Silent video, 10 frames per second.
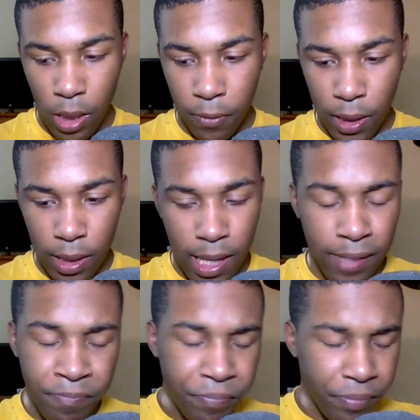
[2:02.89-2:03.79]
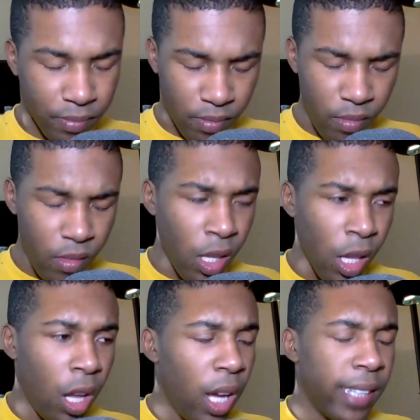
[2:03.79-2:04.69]
stuff like that.
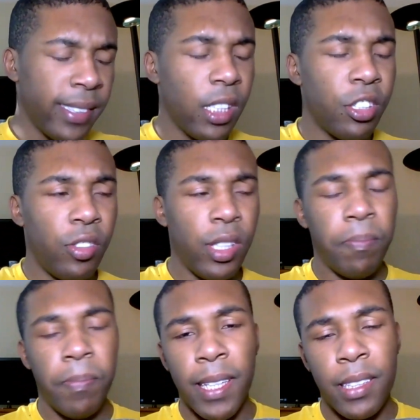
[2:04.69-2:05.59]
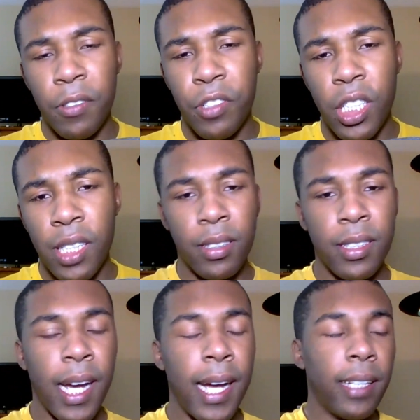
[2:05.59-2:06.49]
Essentially, that's if she
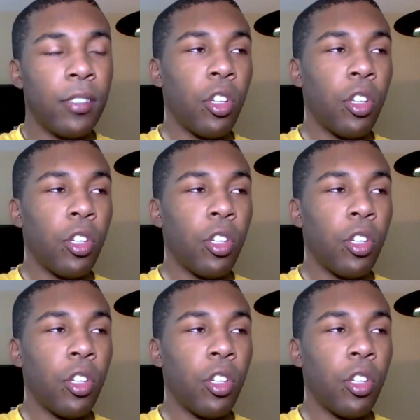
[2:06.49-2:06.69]
doesn't die.